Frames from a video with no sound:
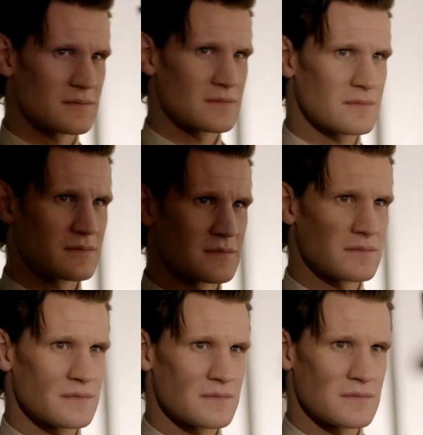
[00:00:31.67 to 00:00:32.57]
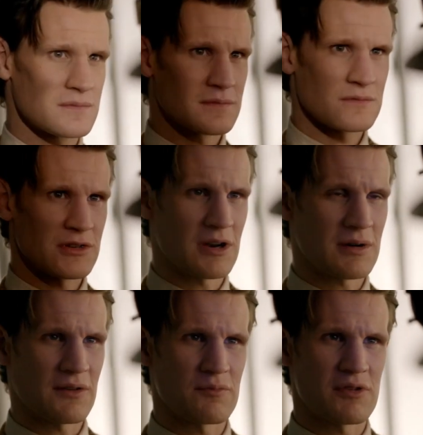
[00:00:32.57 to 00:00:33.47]
But is there any truth to this
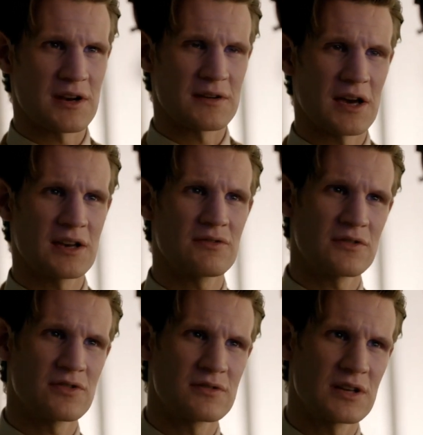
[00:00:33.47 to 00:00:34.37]
theory? As we're no doubt all